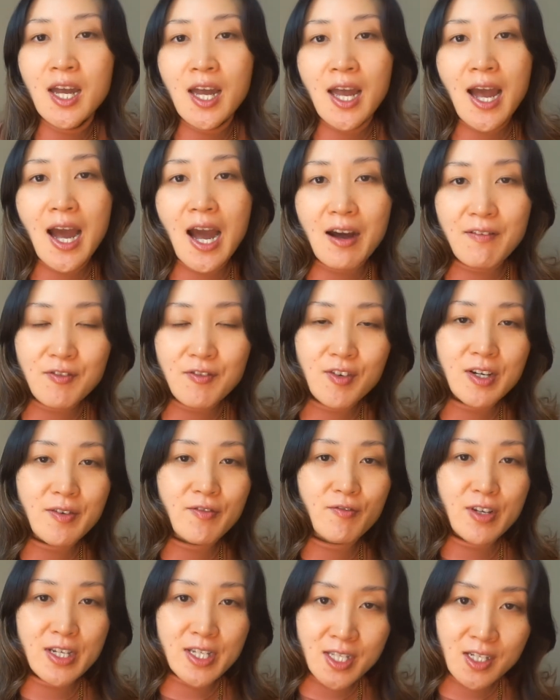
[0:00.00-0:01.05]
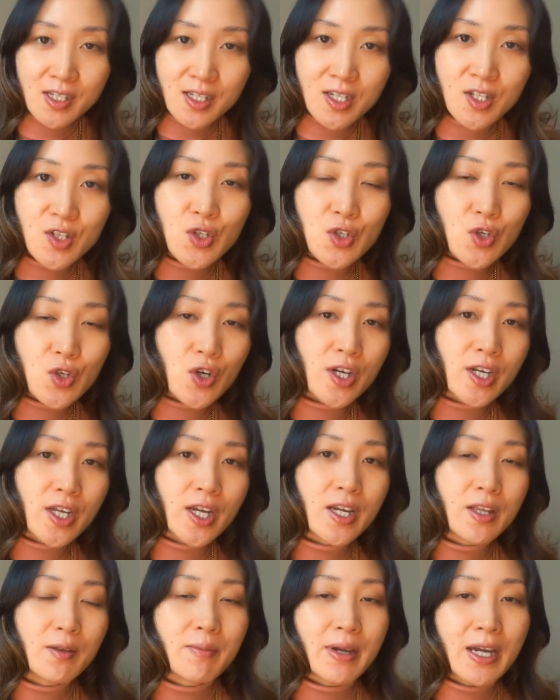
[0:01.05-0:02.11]
after I recently
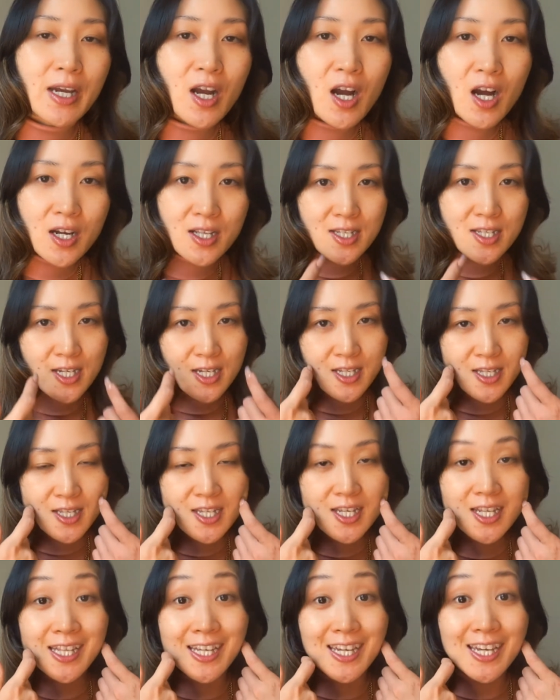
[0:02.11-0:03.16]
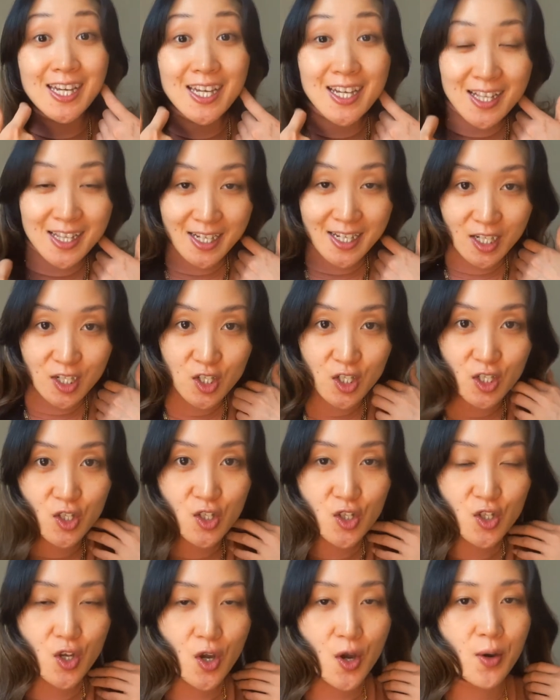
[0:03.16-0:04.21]
started my content in English.
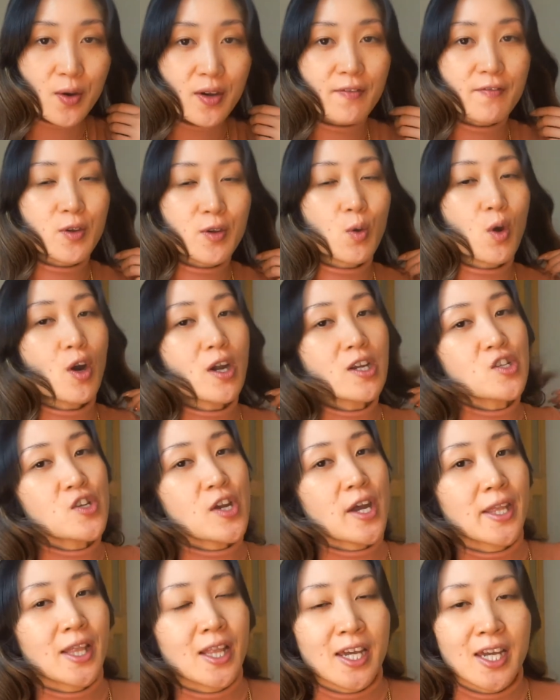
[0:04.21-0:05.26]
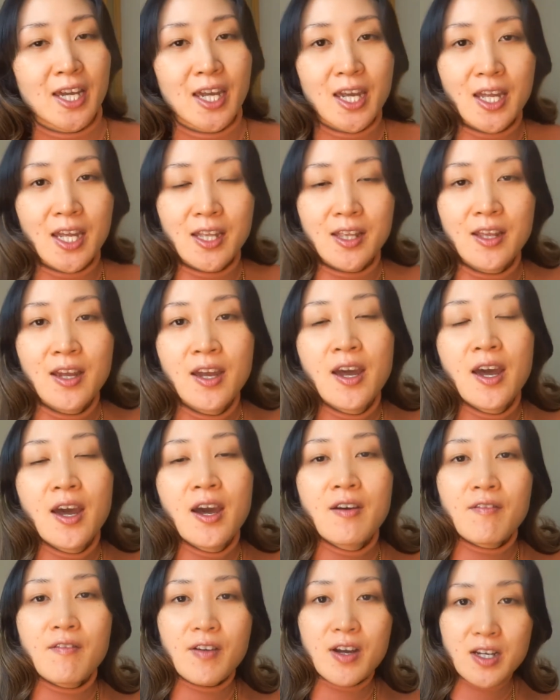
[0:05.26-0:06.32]
So if you are channeling in
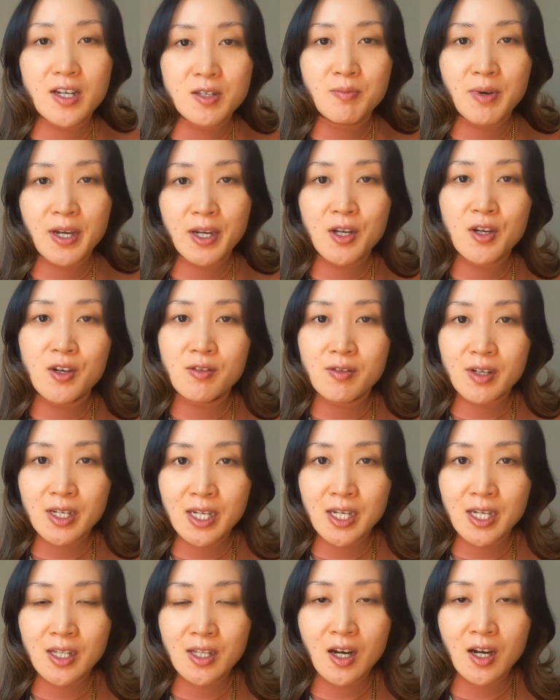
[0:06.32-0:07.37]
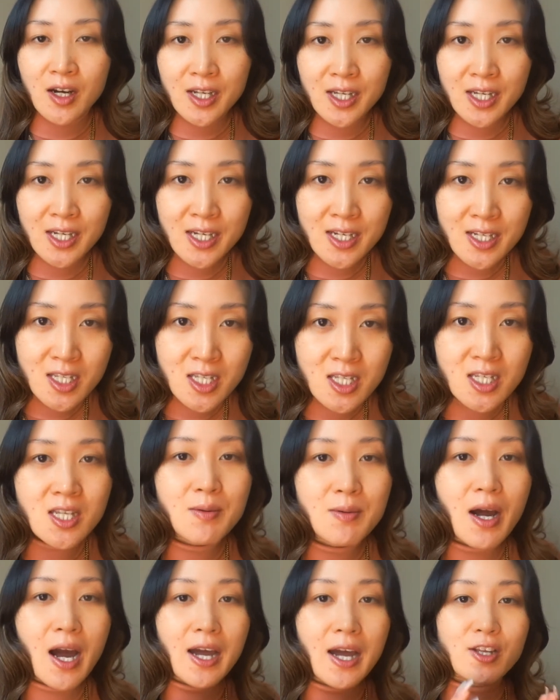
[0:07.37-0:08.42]
as my Korean audience,
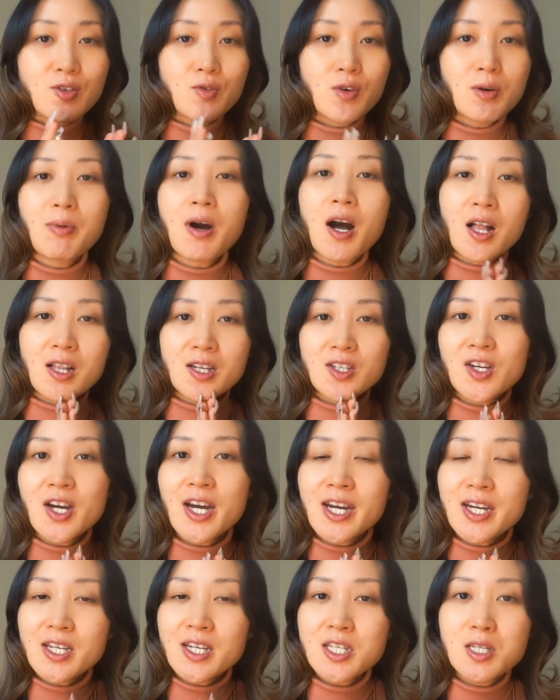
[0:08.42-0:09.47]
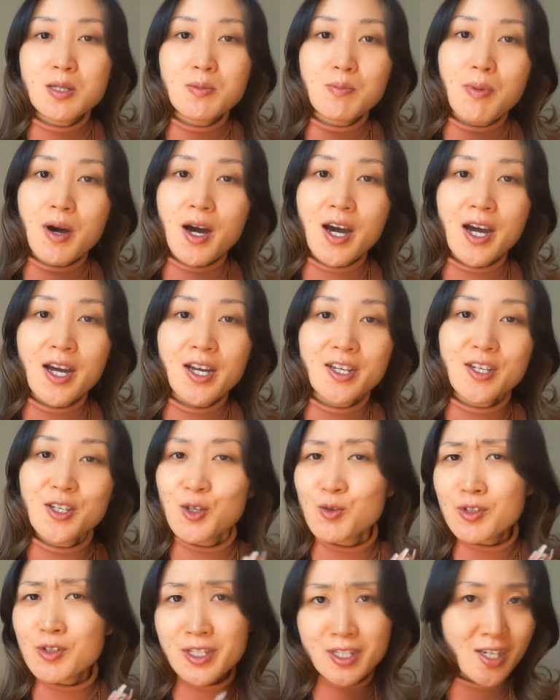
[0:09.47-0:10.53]
I do apologize, but you
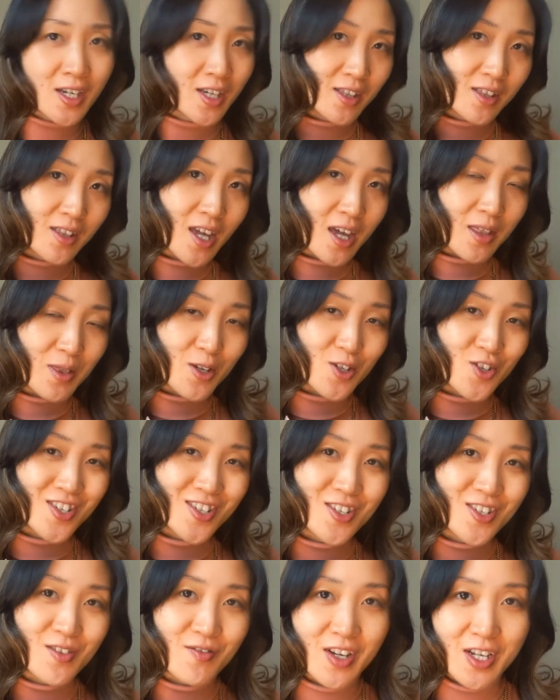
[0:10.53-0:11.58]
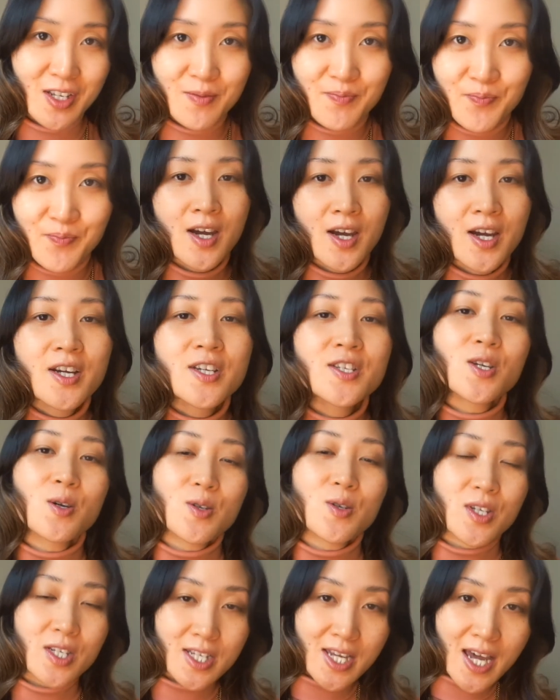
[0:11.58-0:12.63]
will get the gist of it. So
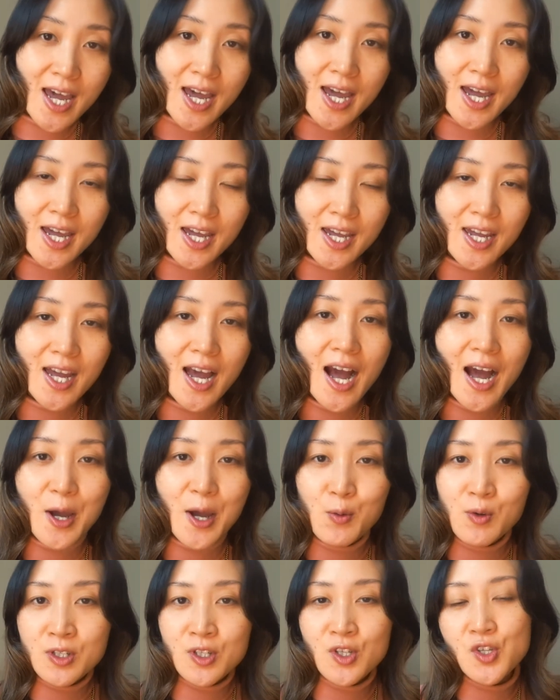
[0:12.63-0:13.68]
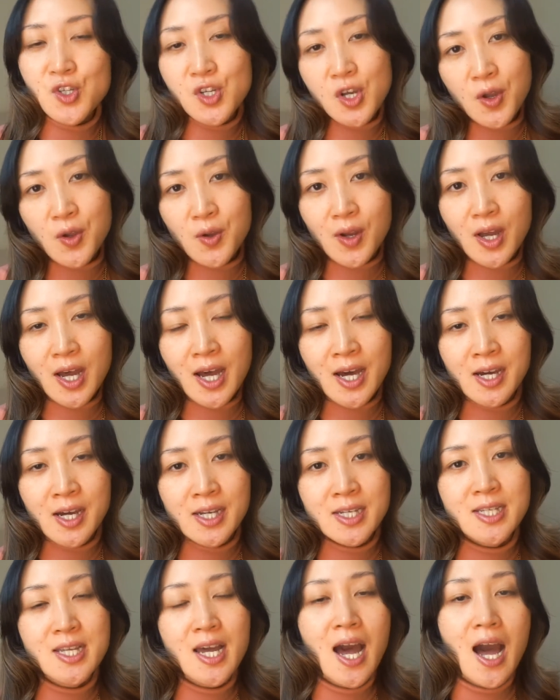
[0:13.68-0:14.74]
today I want to show you
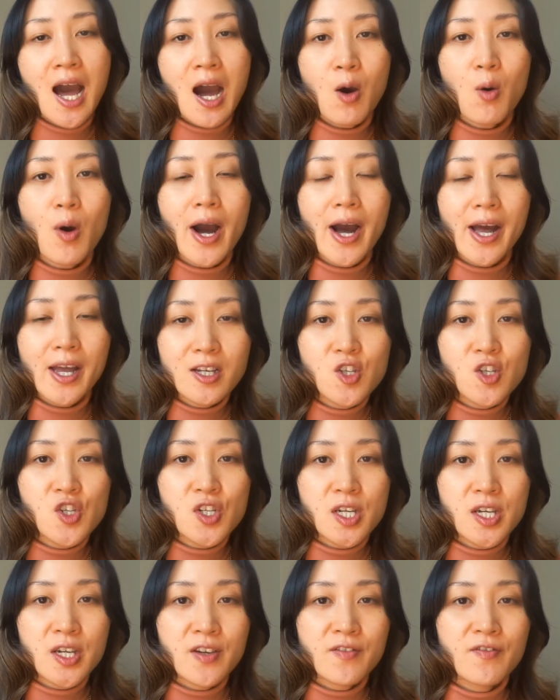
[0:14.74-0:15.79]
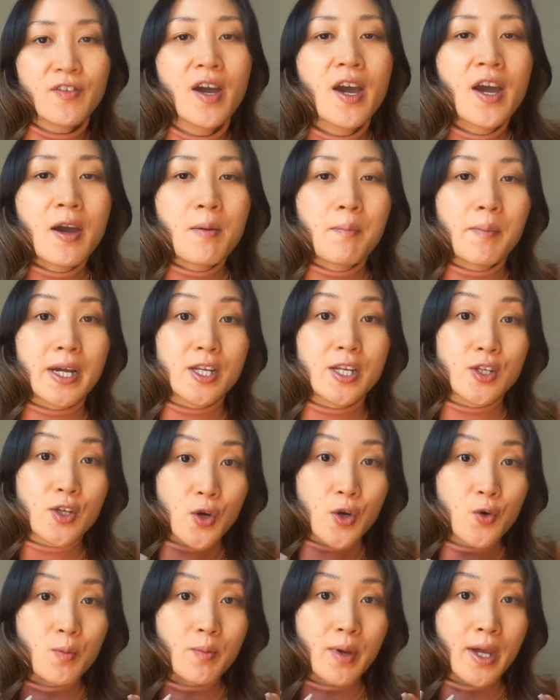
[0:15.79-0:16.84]
guys how I achieve my
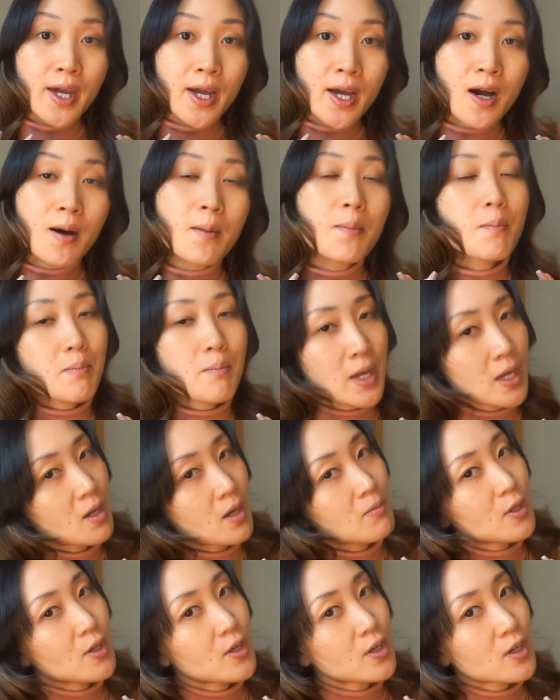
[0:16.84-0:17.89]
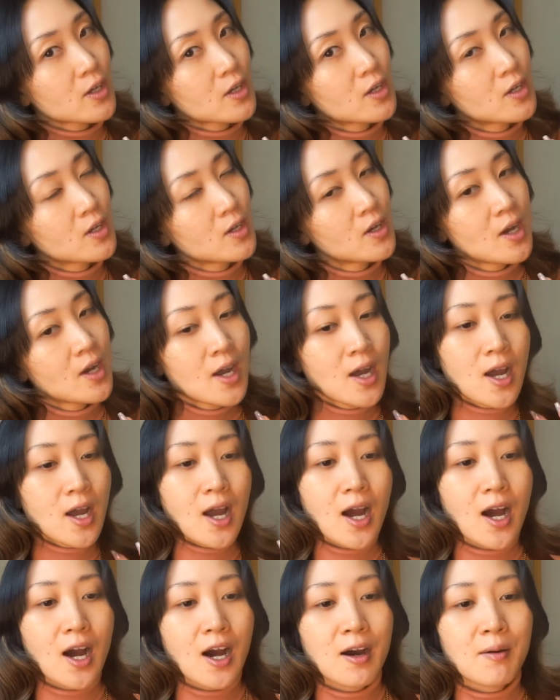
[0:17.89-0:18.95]
no makeup look.
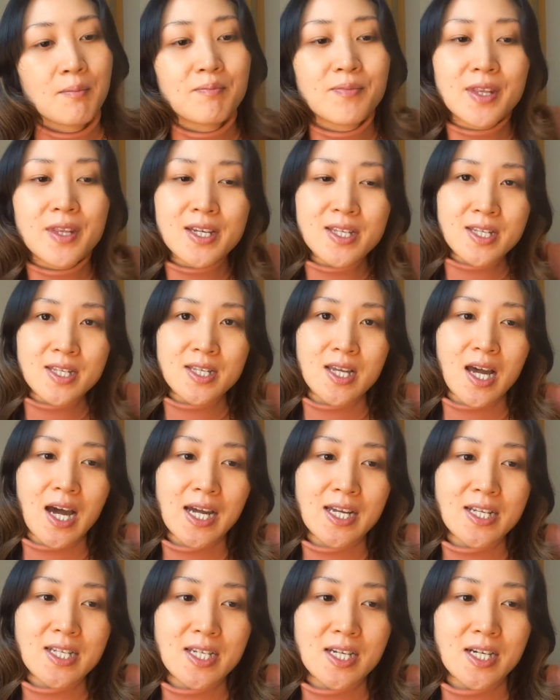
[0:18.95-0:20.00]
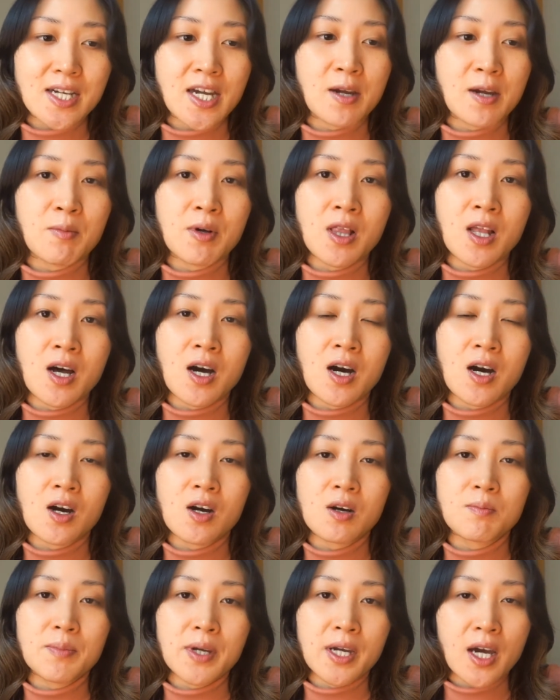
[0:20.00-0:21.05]
This idea came
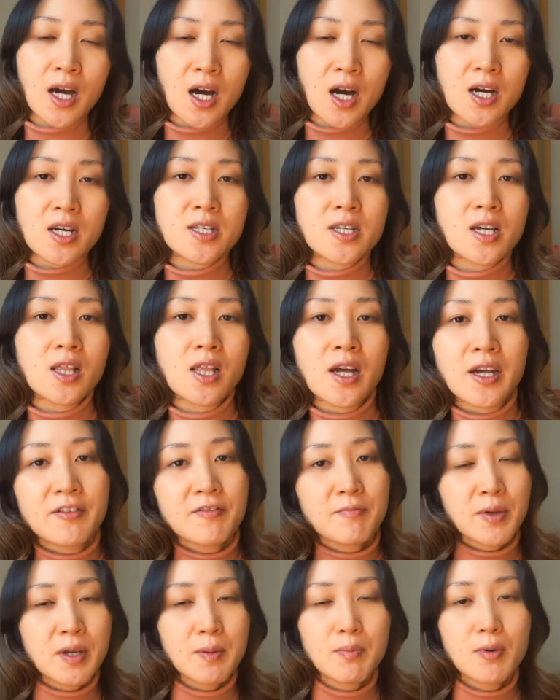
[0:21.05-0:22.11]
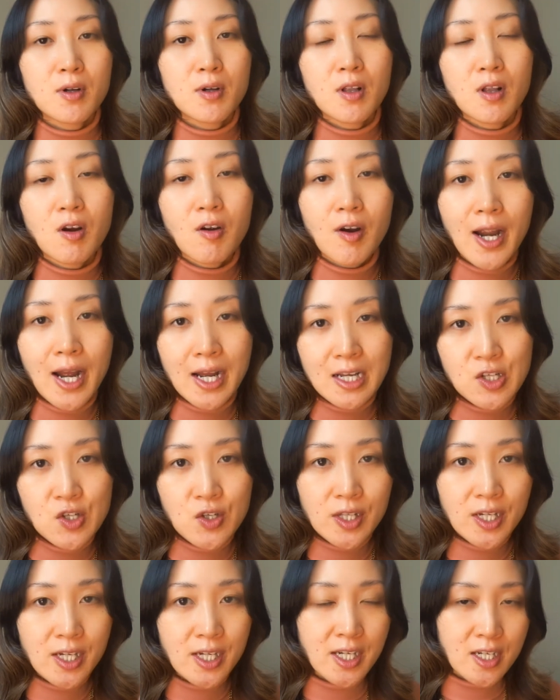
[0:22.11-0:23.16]
along because a lot of people are
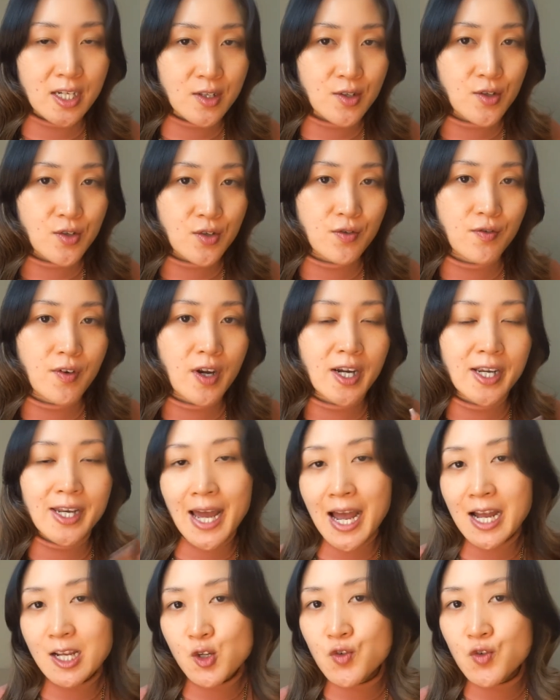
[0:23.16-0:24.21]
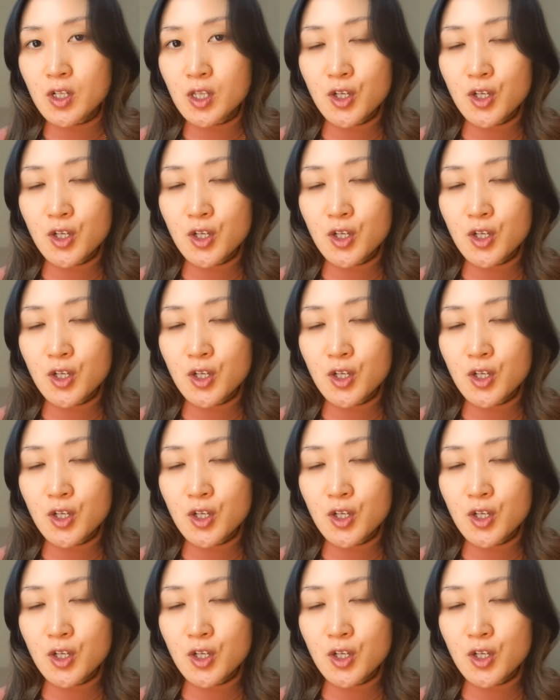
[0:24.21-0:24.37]
actually into very natural